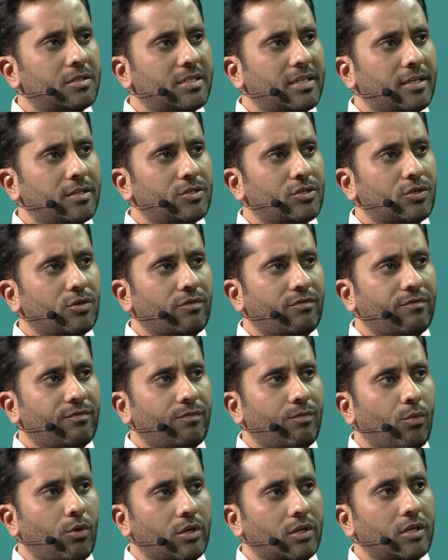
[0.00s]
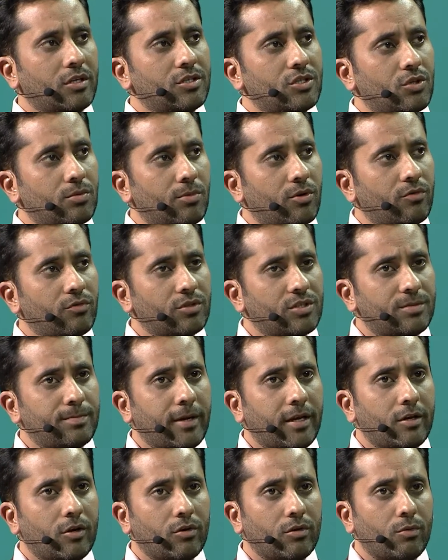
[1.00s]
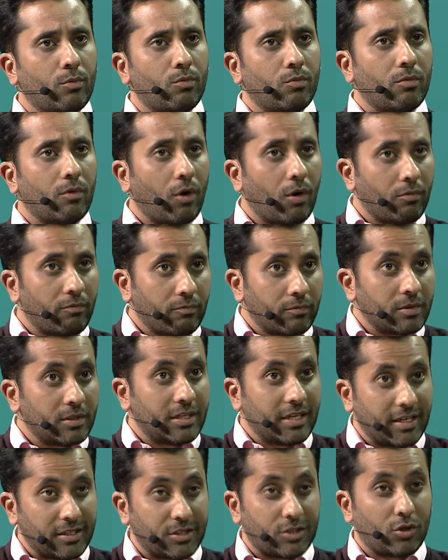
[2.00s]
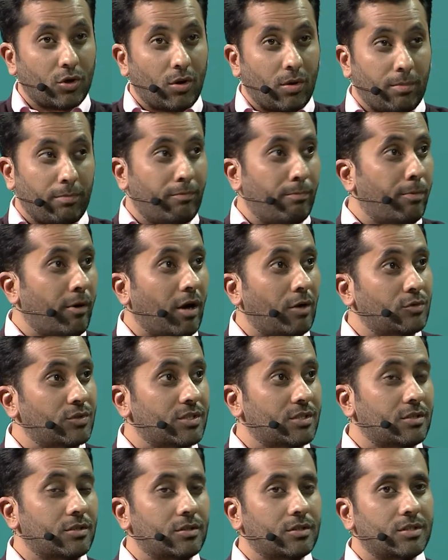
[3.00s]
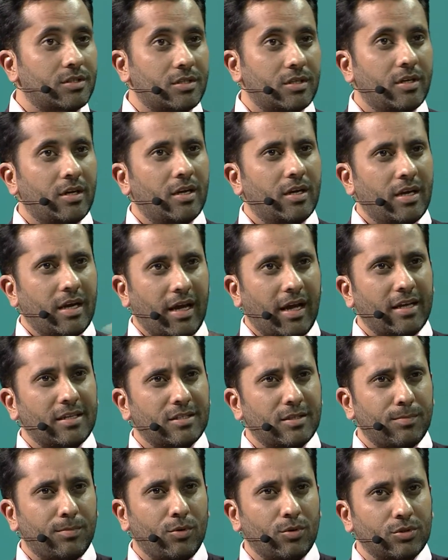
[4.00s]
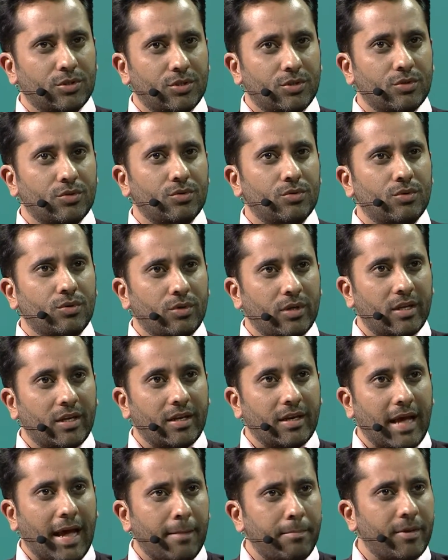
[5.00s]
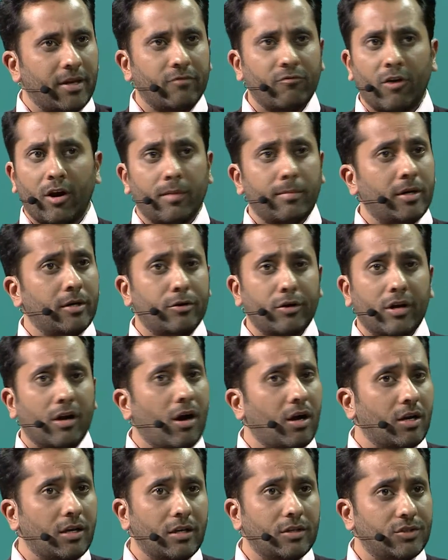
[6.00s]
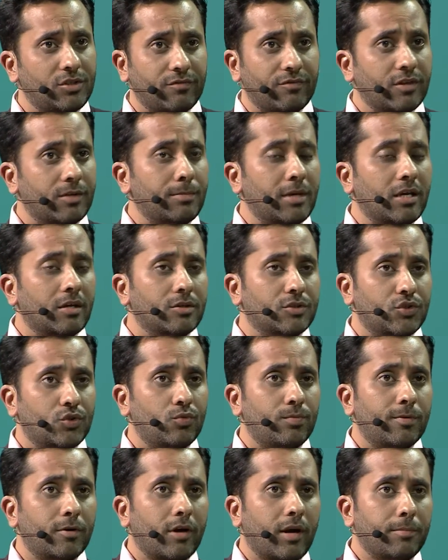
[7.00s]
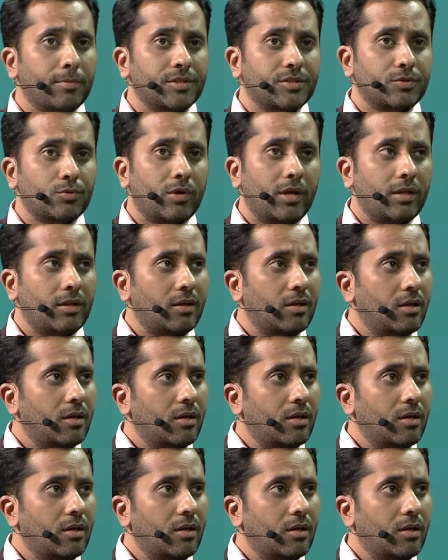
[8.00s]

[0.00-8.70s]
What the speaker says: sense of what consumer would spend on desktop browsers as opposed to in an app environment, regardless of it being a super app as well?